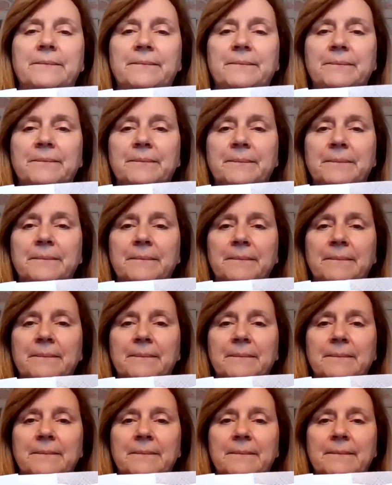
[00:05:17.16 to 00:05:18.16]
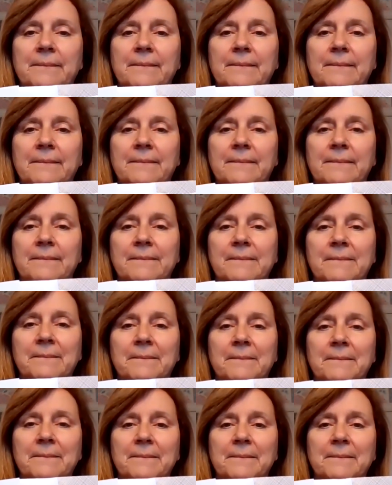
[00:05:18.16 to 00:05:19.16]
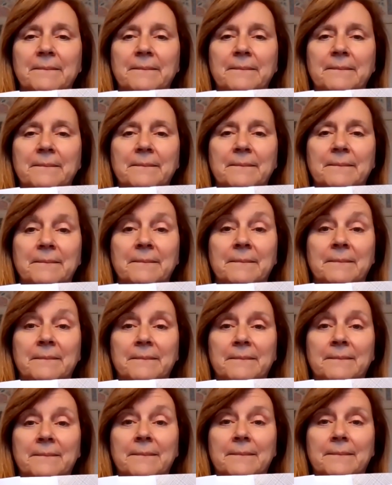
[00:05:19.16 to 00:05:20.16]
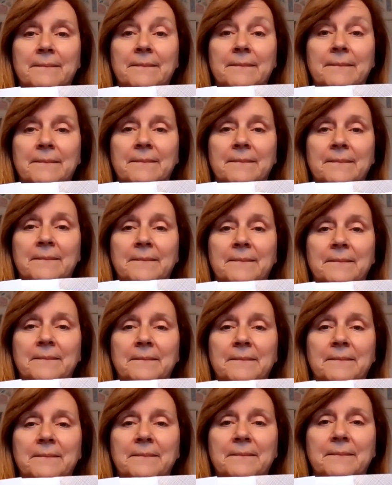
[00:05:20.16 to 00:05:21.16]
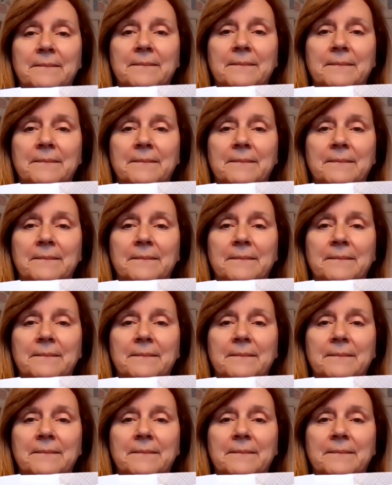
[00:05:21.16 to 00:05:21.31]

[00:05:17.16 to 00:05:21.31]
Nothing is said.